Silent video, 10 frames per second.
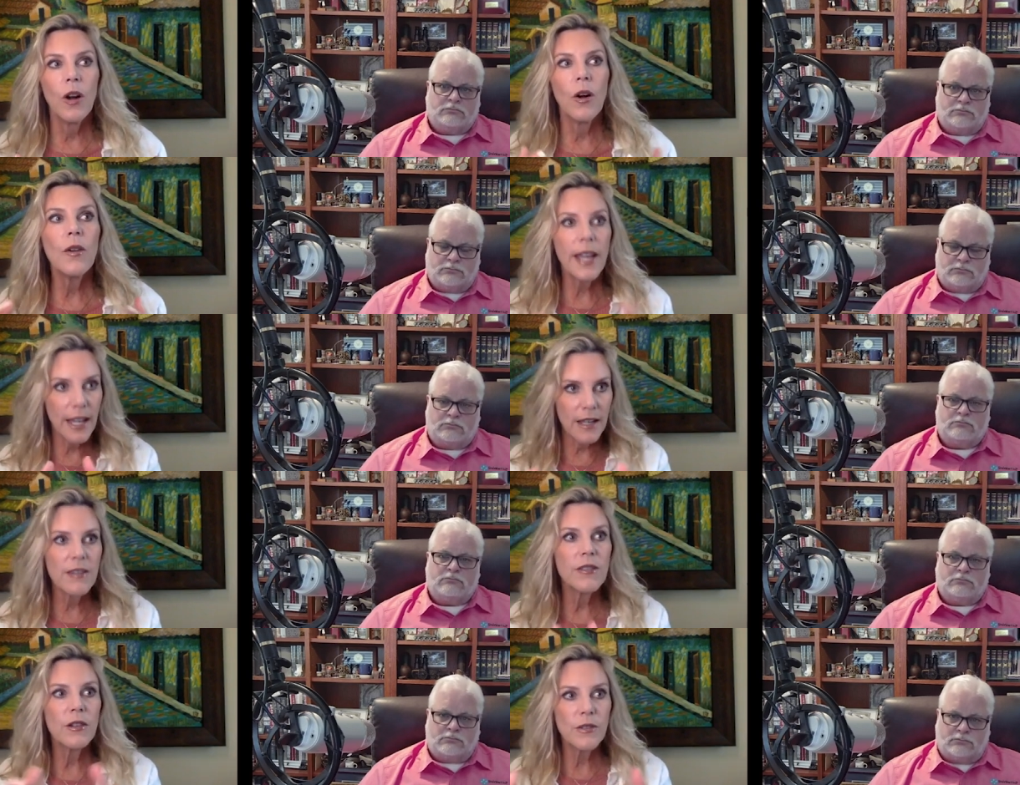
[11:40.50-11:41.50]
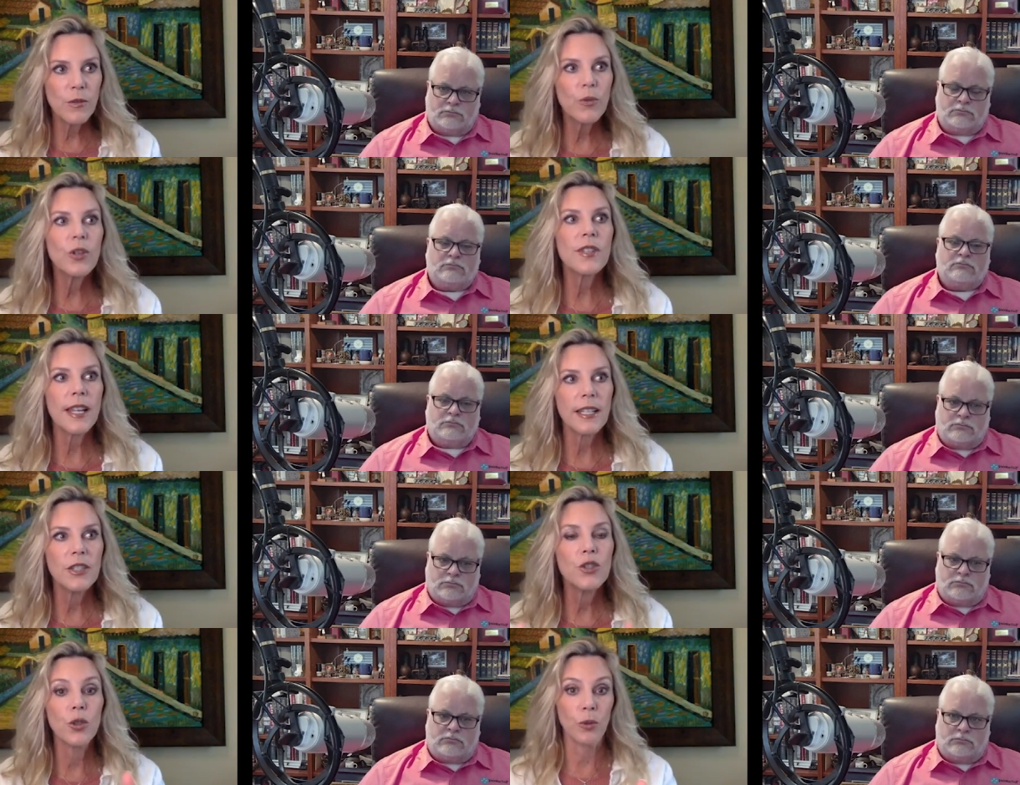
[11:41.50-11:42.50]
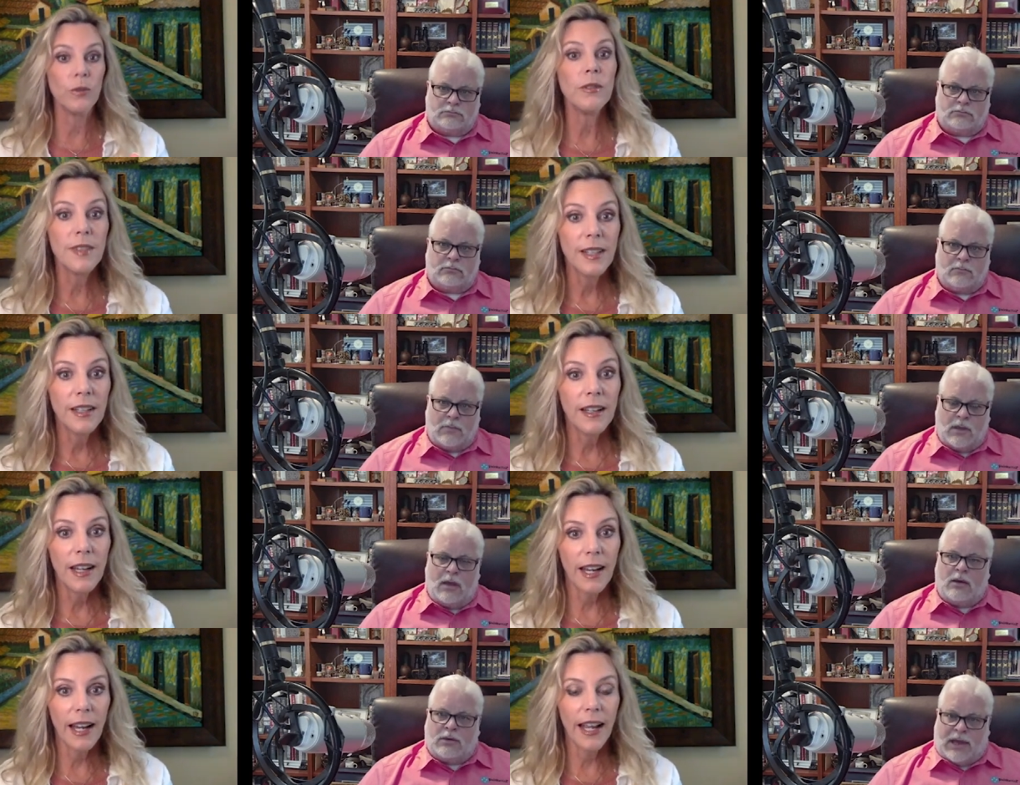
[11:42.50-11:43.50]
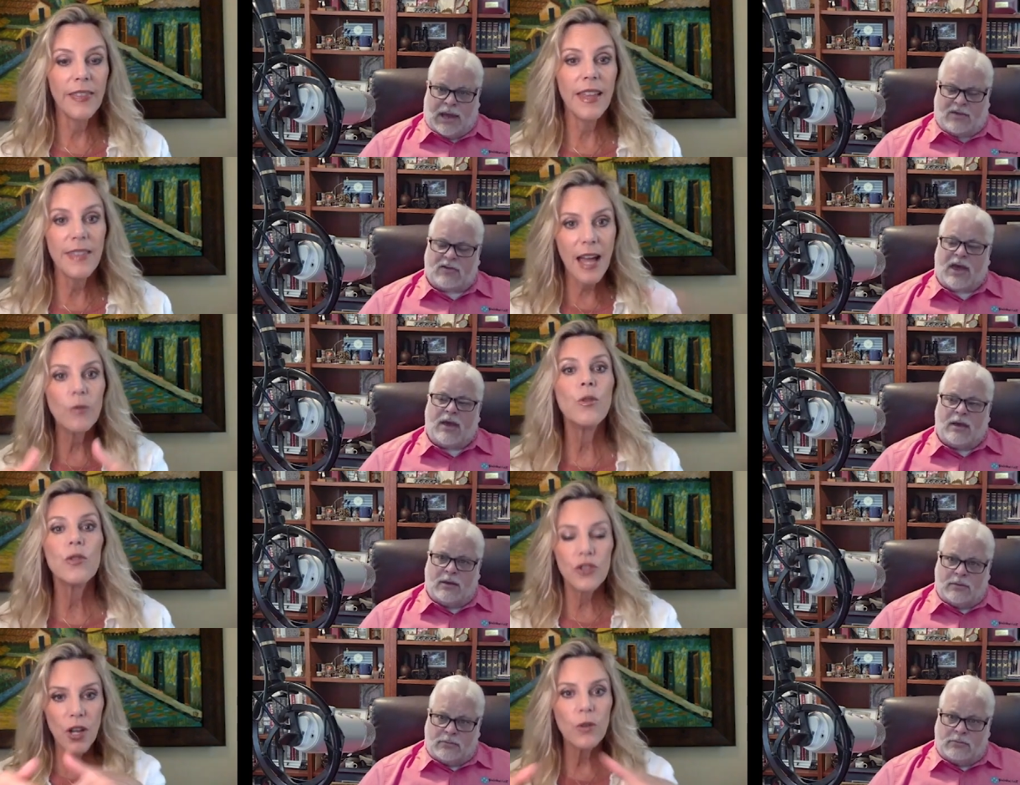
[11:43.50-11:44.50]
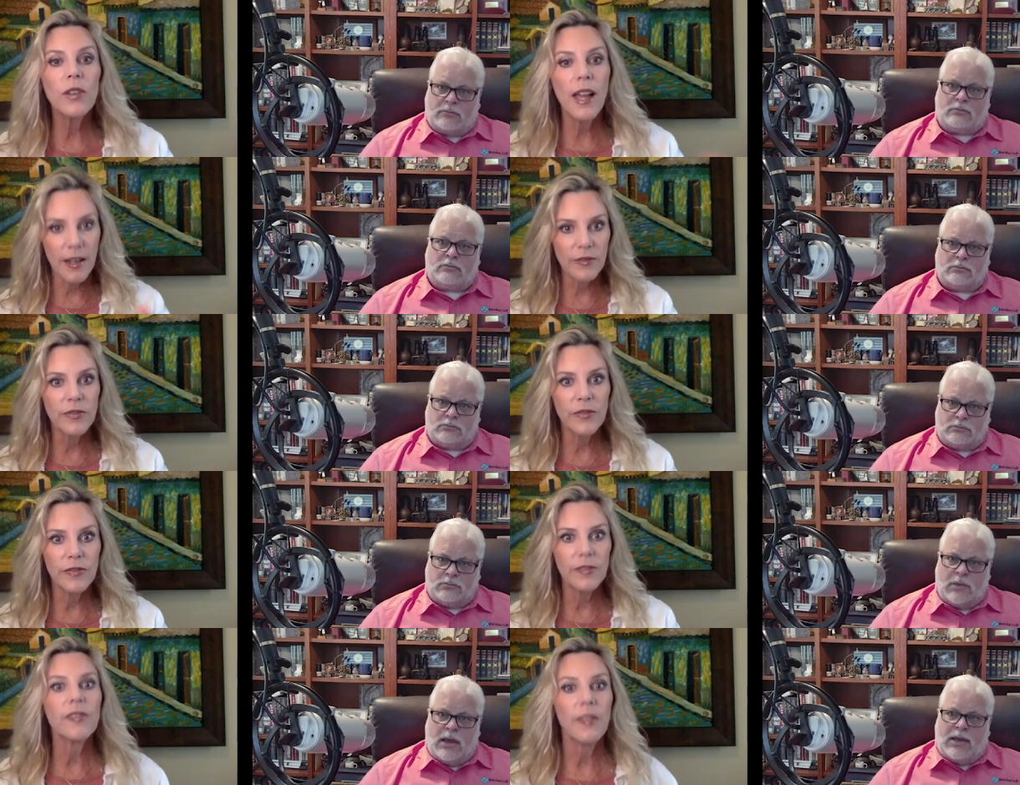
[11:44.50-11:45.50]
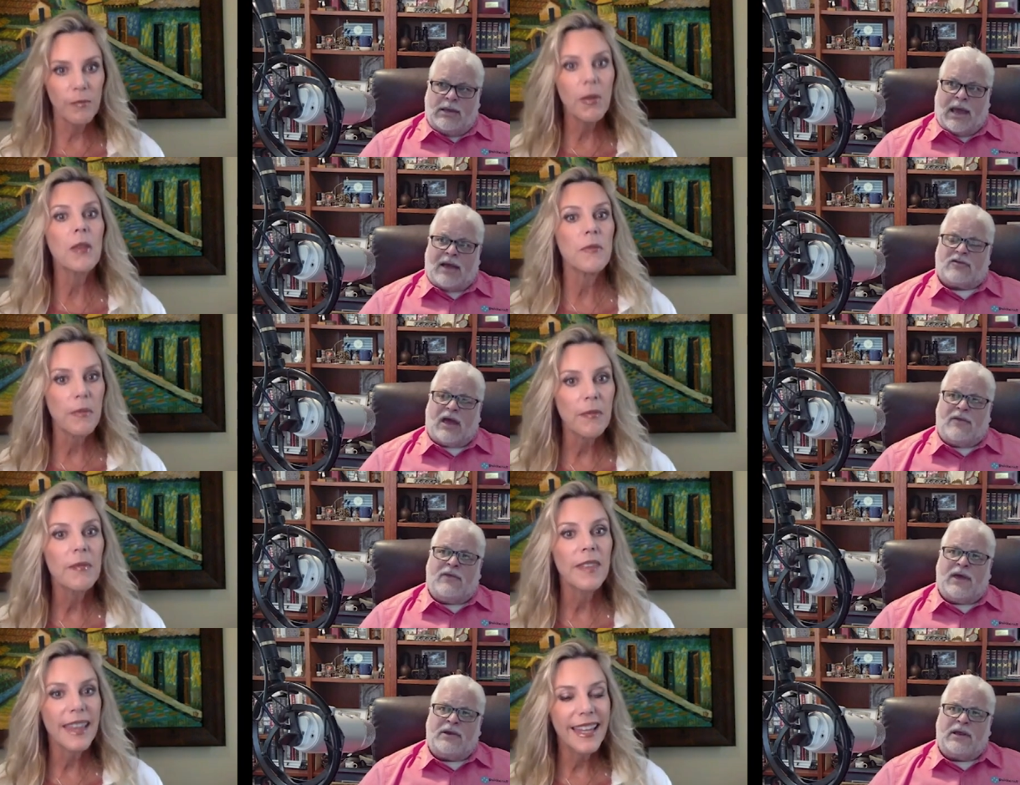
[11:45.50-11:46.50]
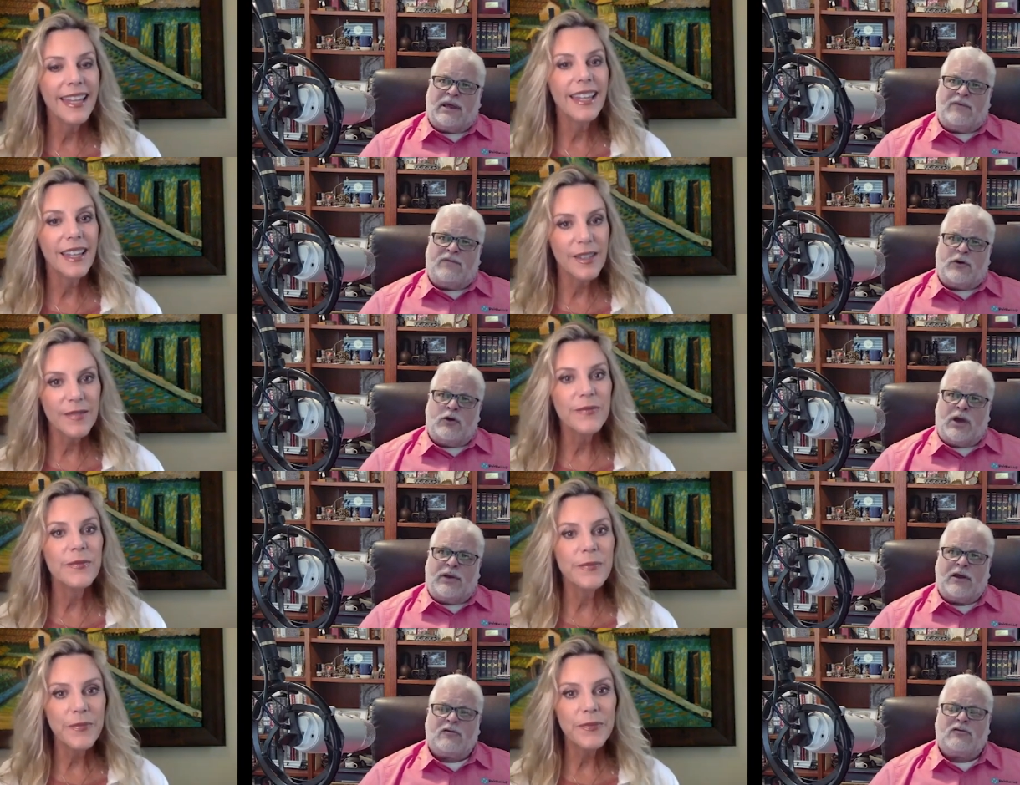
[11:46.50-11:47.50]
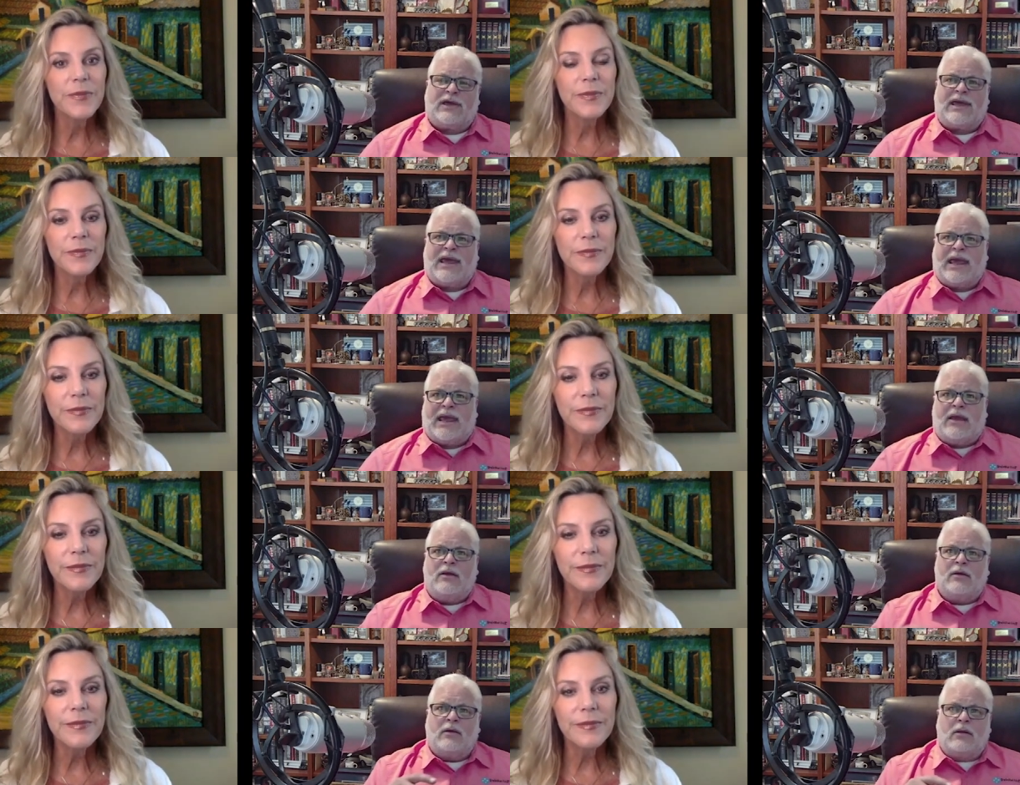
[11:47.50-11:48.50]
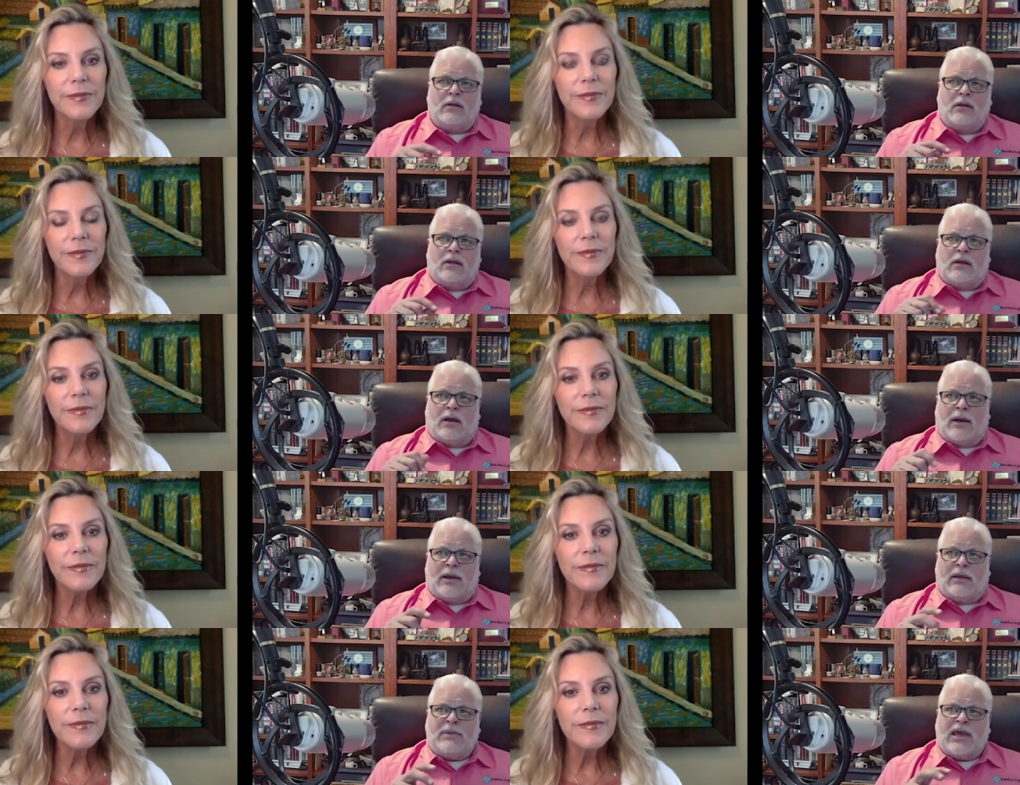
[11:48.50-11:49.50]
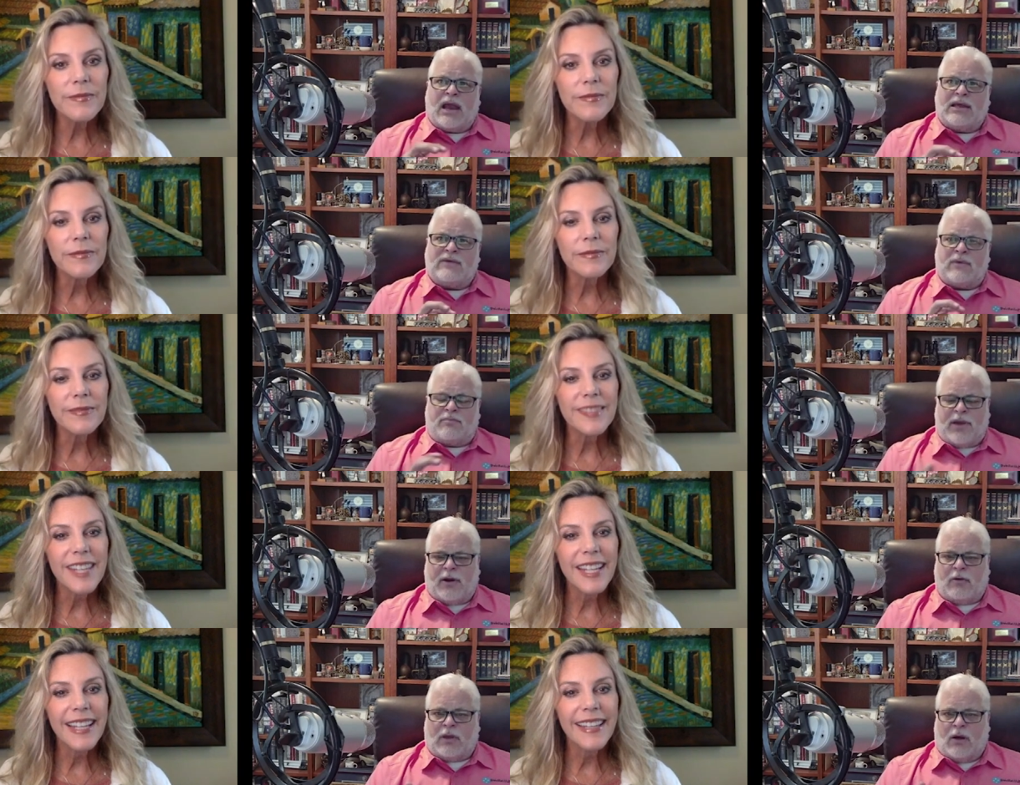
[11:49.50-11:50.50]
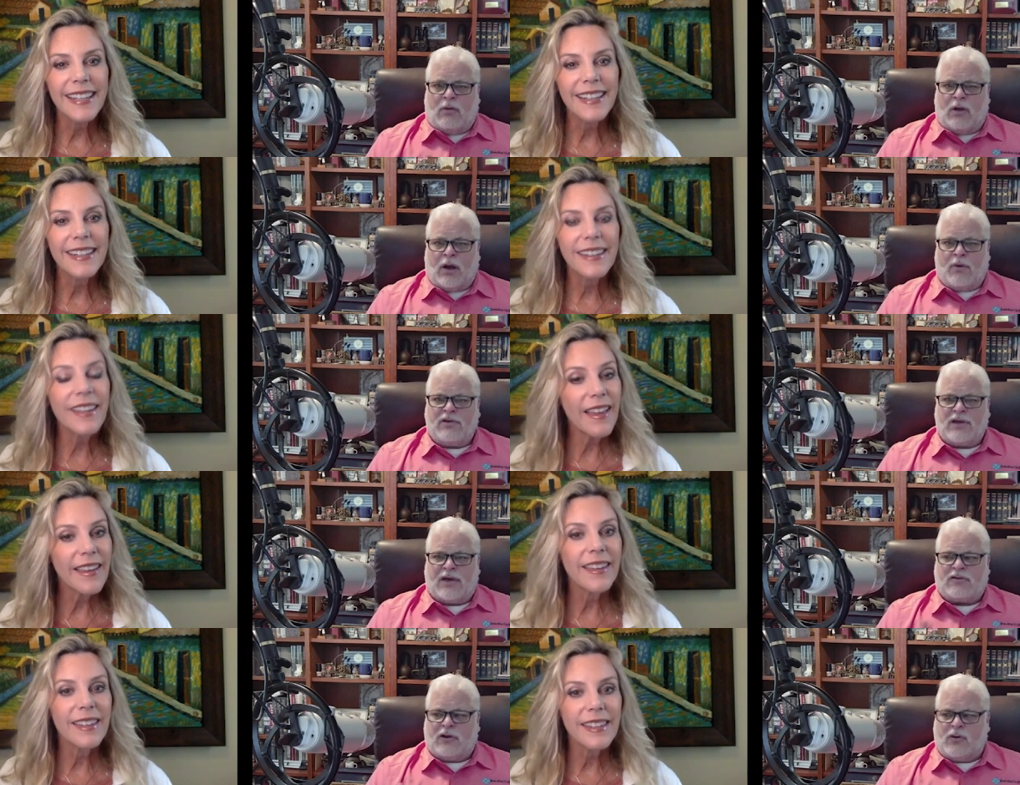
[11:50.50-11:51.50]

Speaker 1: Okay, those are words I can do. Yes. And then we'll show love.
Speaker 2: Yes. And then if you, and here's the key. Uh, and let me kind of give a parallel. I always ask the